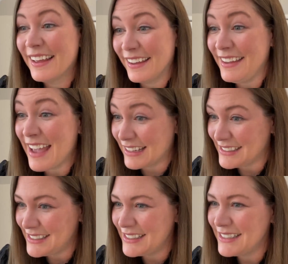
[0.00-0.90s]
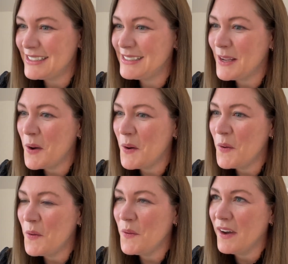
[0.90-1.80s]
Yes.
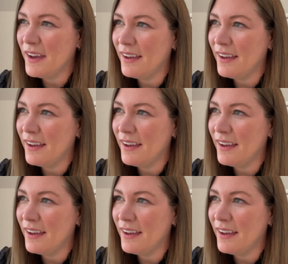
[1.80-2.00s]
So